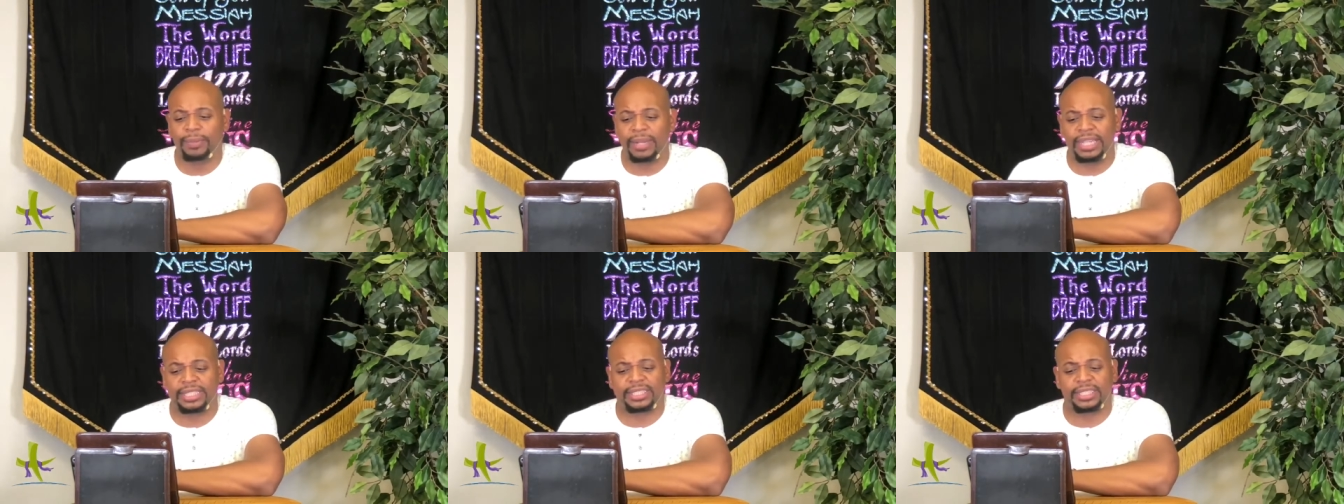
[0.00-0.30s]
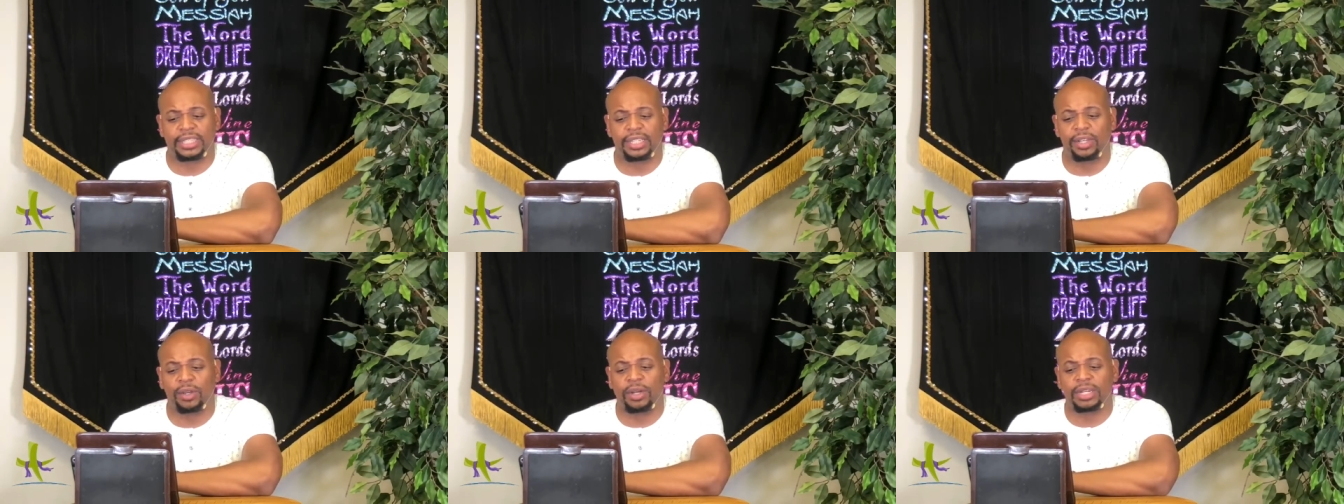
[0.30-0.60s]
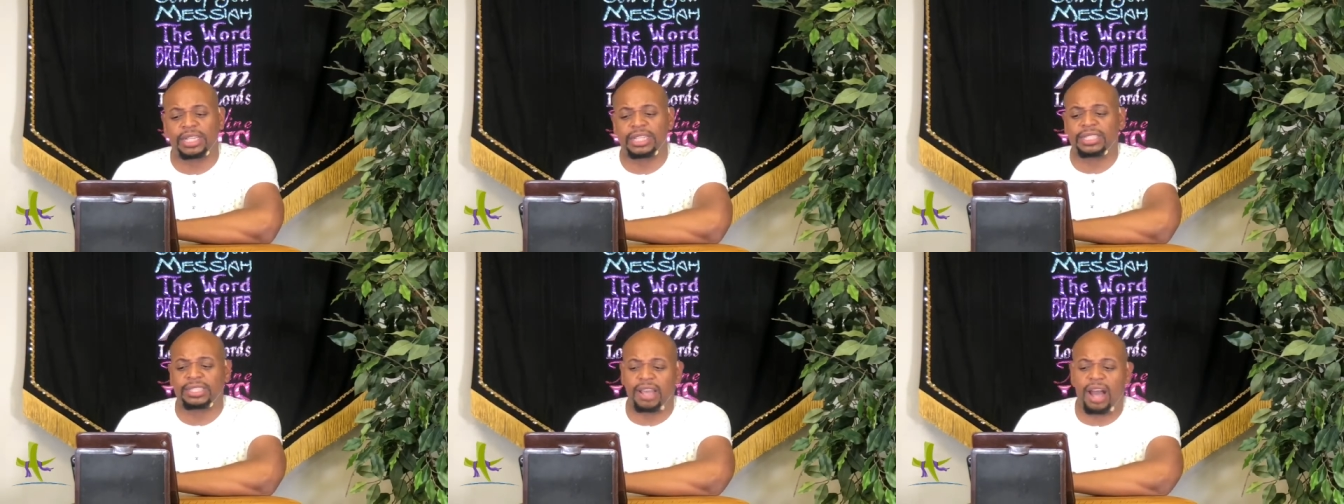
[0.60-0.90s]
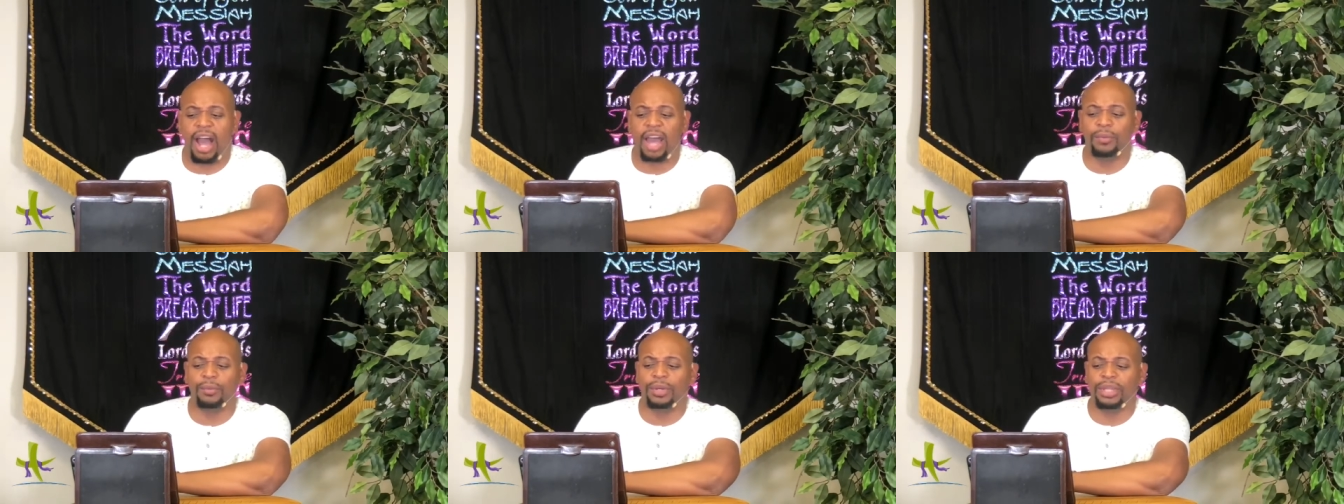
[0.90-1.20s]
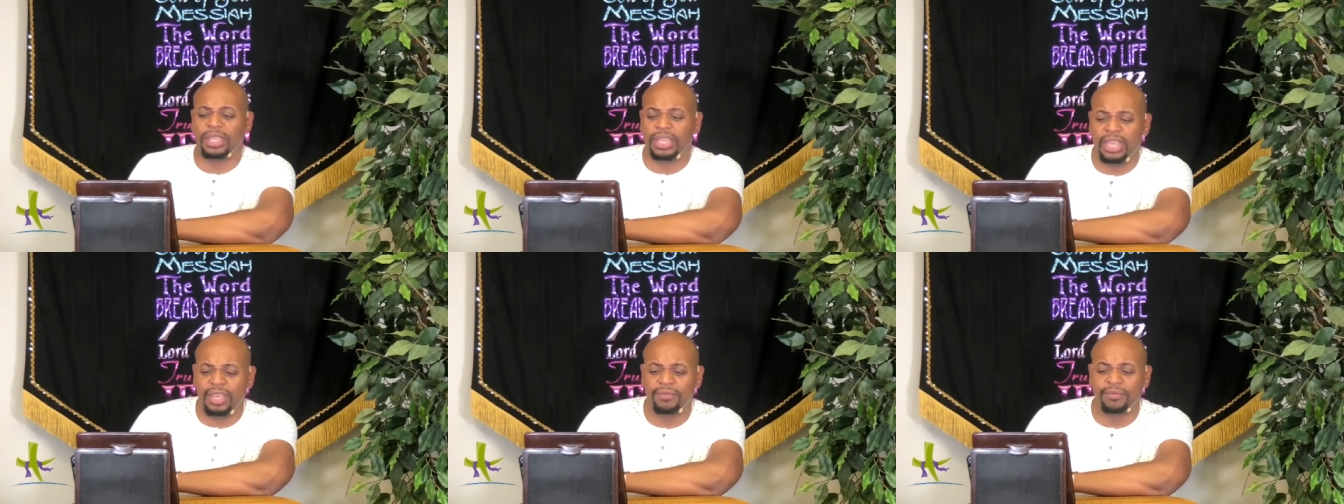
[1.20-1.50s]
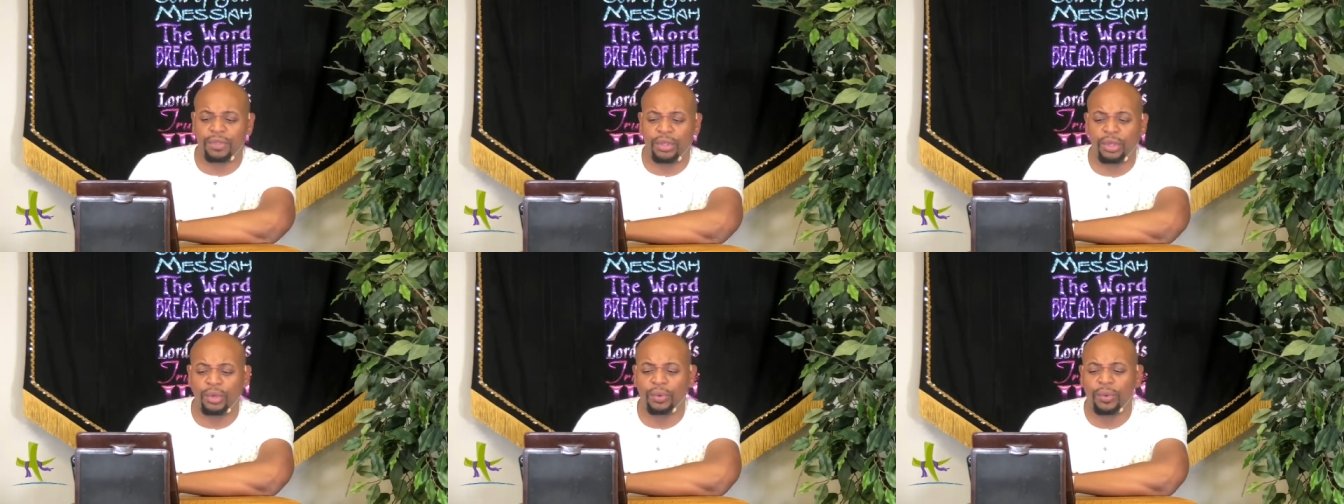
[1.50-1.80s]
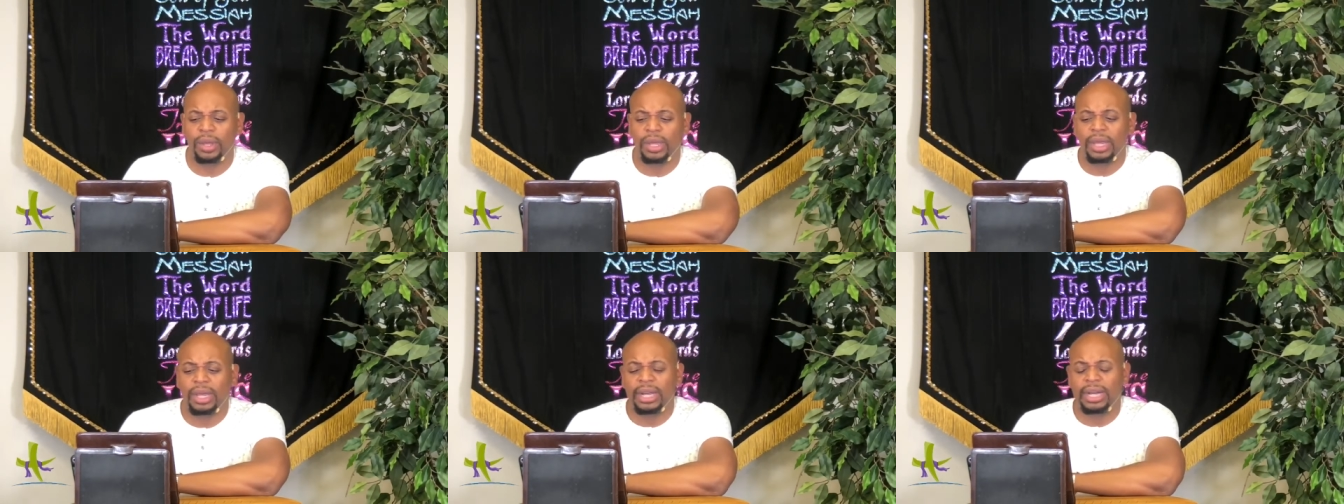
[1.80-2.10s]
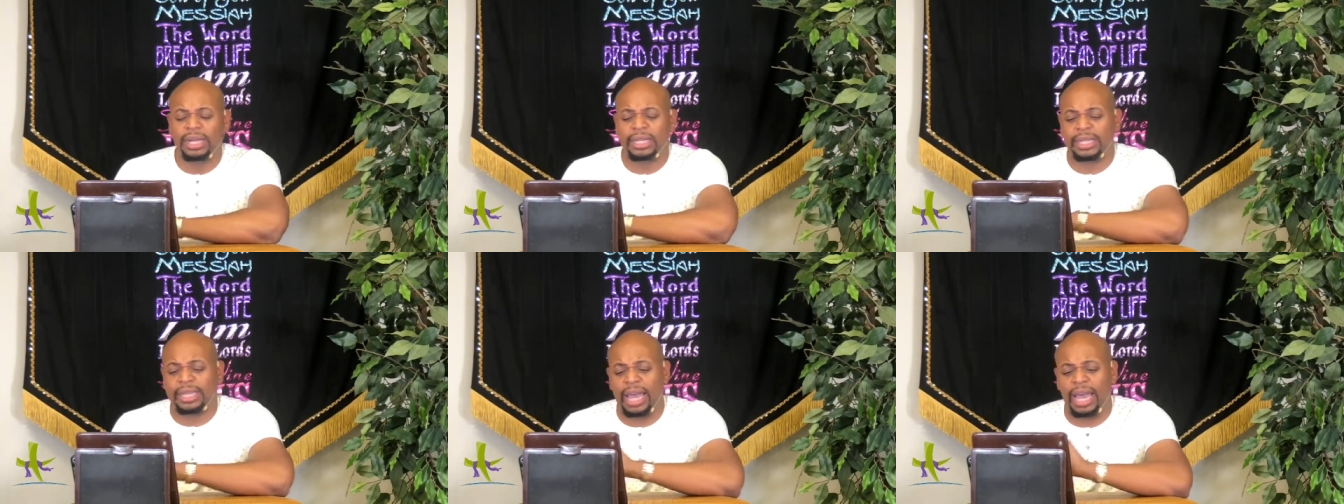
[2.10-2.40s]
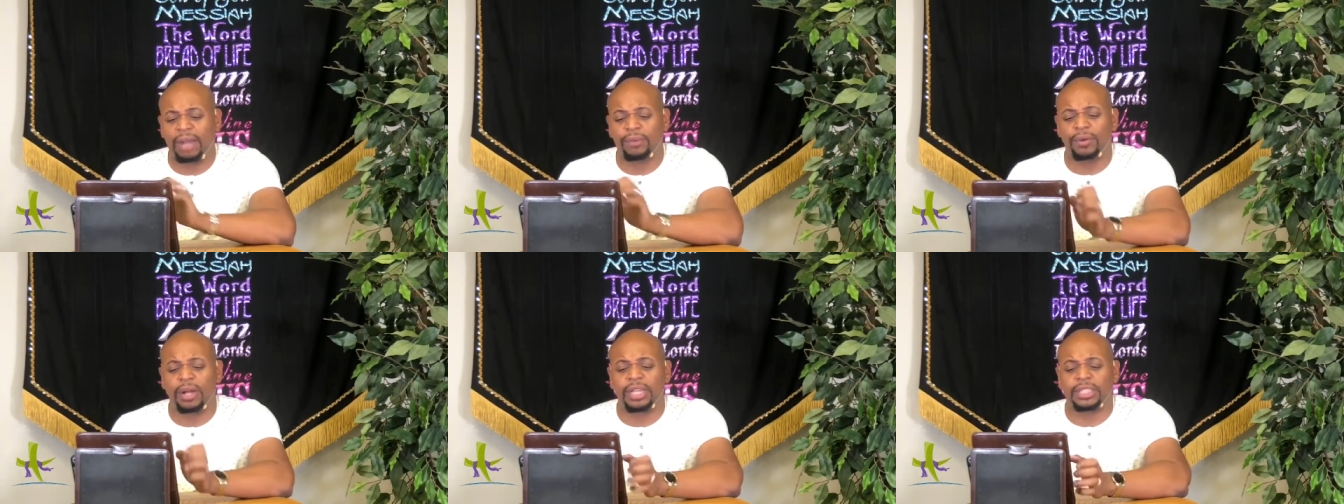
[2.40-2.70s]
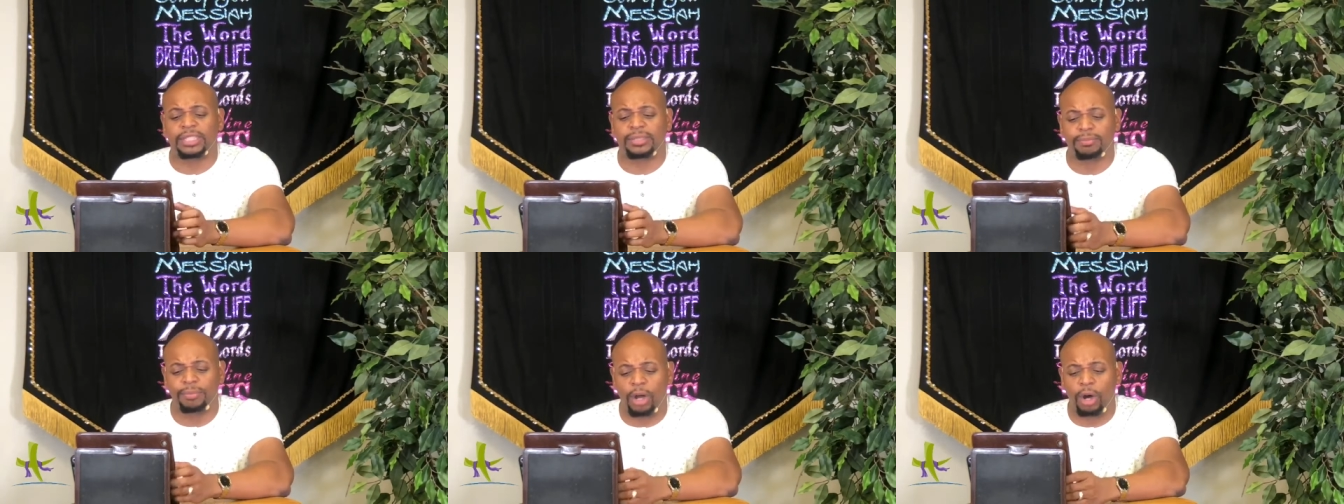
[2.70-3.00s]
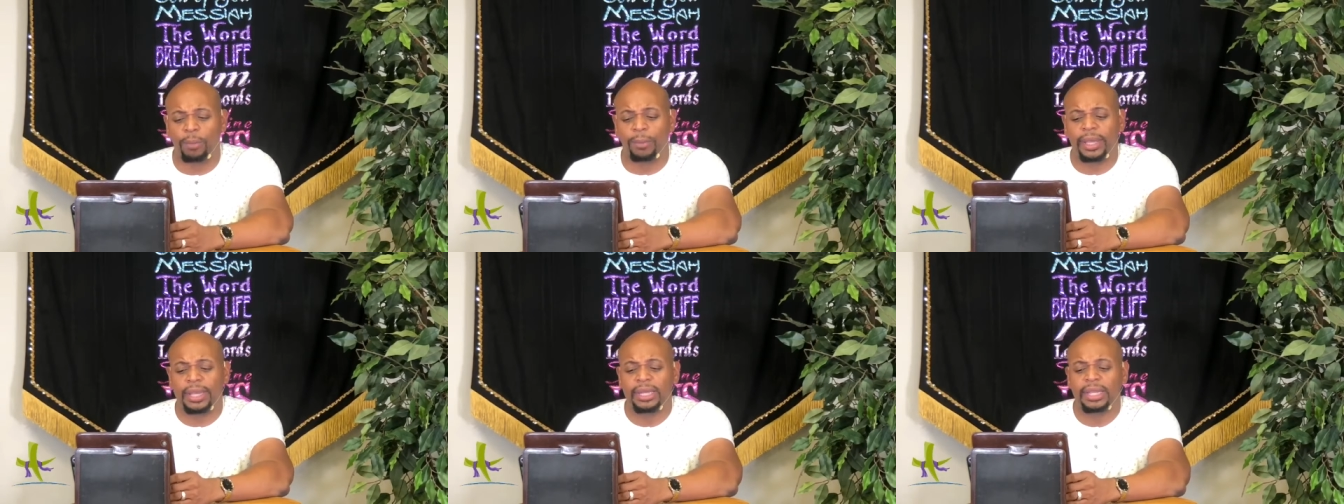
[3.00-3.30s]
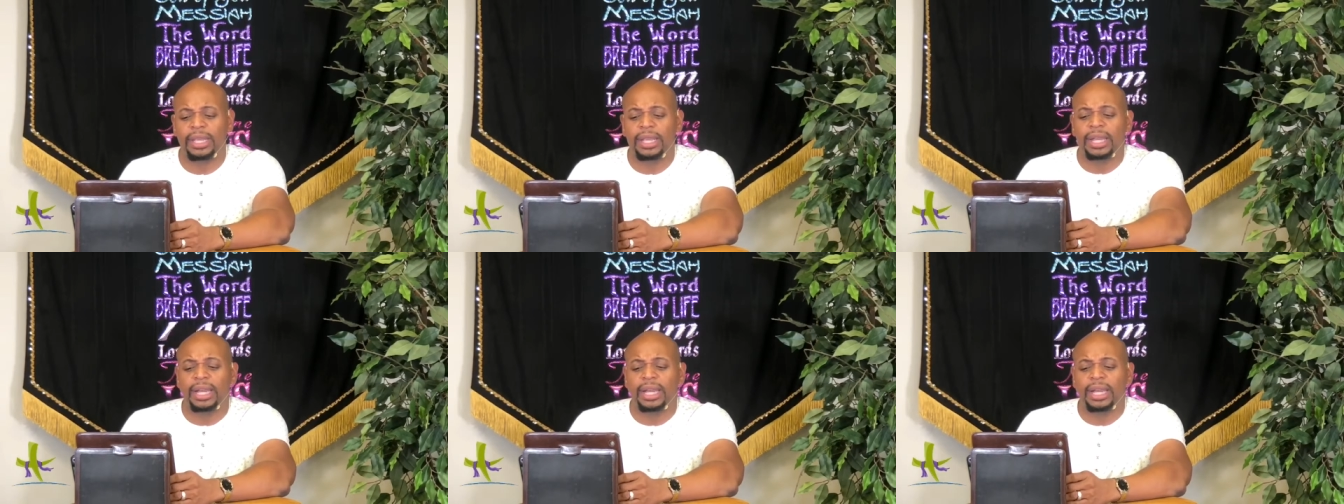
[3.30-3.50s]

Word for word: Bless the Lord, because God will give you a kairos moment.